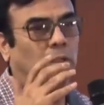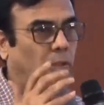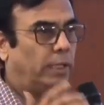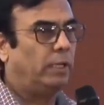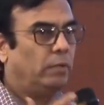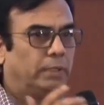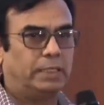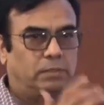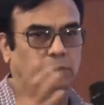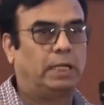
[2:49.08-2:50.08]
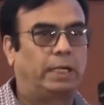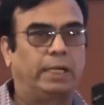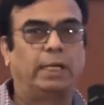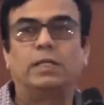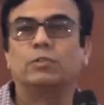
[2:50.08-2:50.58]
Okay? That's the way,
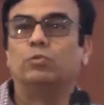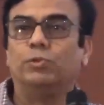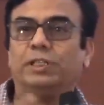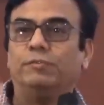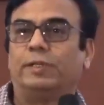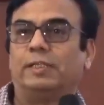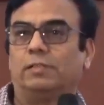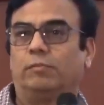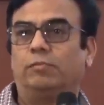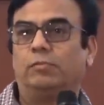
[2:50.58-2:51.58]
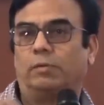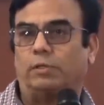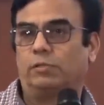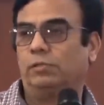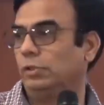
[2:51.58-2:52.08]
again, I just want to rephrase
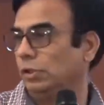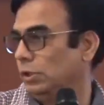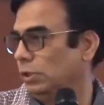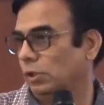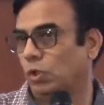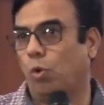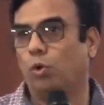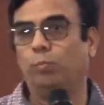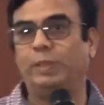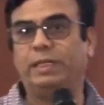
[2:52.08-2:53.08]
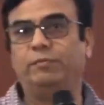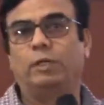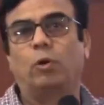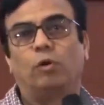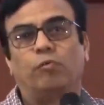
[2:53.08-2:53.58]
our core belief. We
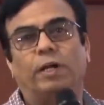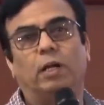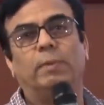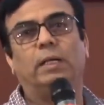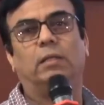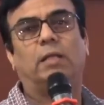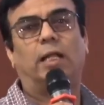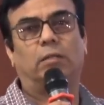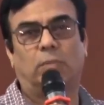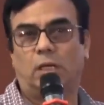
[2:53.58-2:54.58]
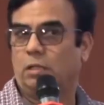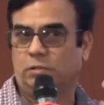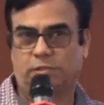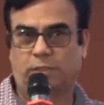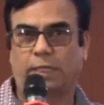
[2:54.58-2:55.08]
call fundamental the Atma.
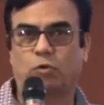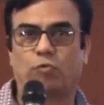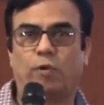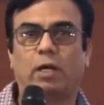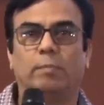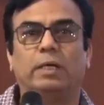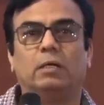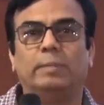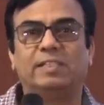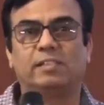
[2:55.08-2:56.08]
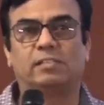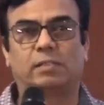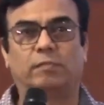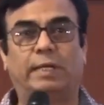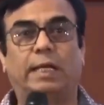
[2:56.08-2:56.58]
It's like your fundamental basic
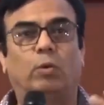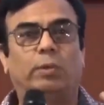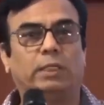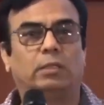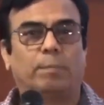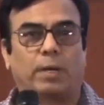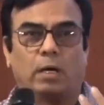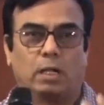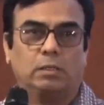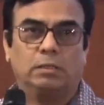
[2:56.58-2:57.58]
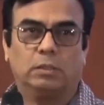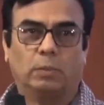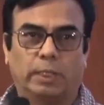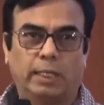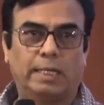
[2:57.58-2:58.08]
stuff. Liquidity the prana,
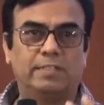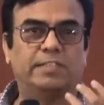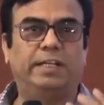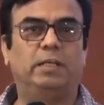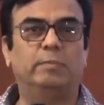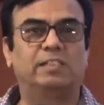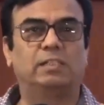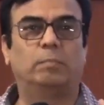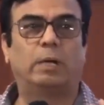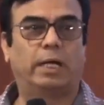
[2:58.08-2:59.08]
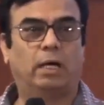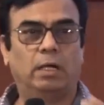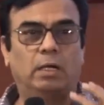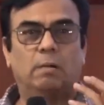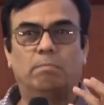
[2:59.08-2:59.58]
okay, and sentiments the maya.
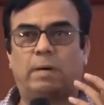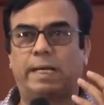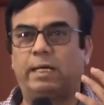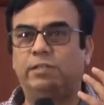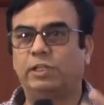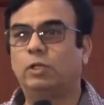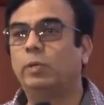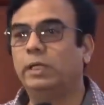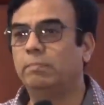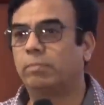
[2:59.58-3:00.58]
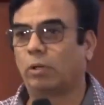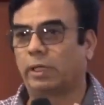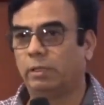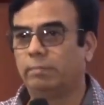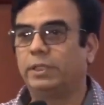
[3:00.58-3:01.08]
Maya is equally
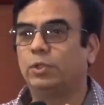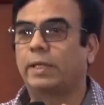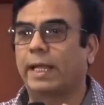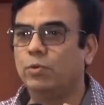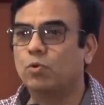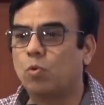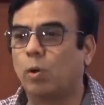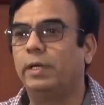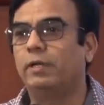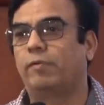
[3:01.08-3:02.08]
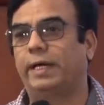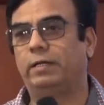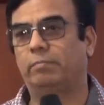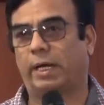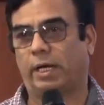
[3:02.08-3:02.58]
important, but can you quantify
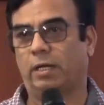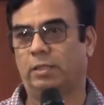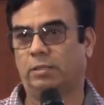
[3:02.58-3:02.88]
it, maya?